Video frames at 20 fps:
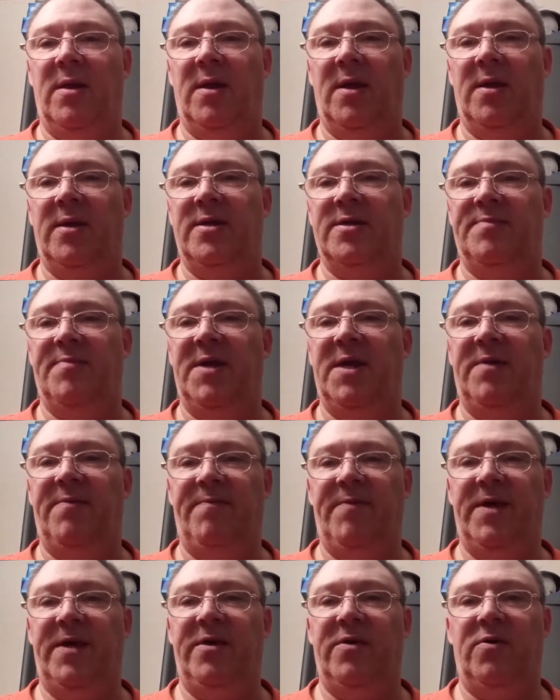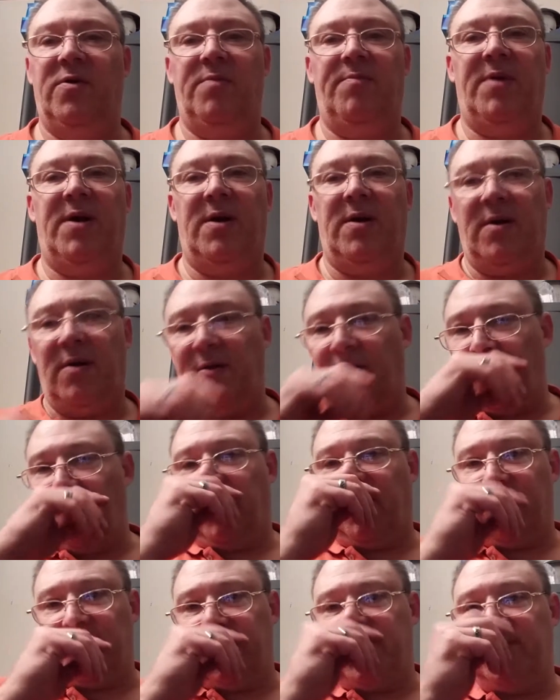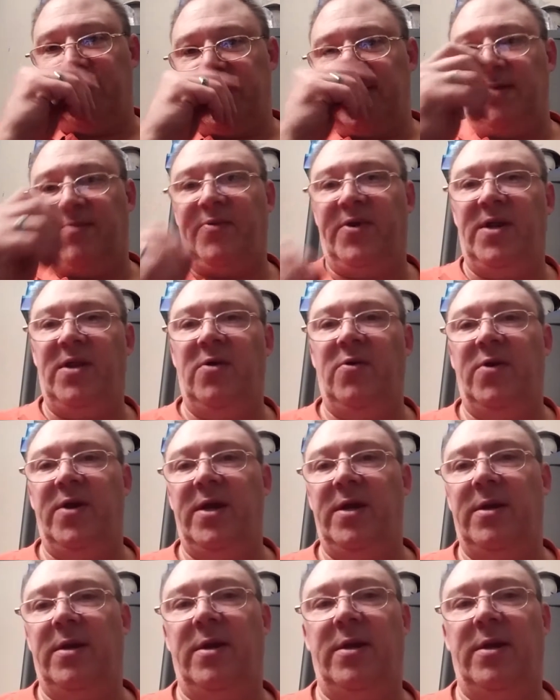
Just made a video about when I was doing some reloading,